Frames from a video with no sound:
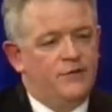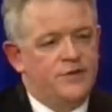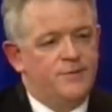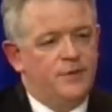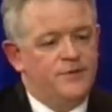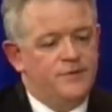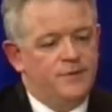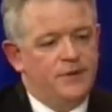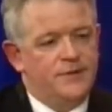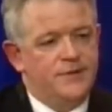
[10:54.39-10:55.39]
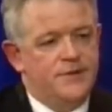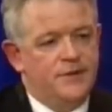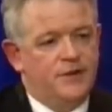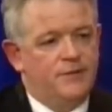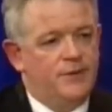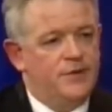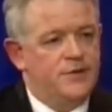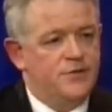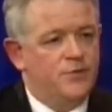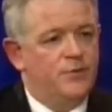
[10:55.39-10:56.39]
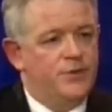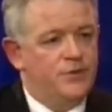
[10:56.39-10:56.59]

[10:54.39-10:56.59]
a responsibility to the communities where we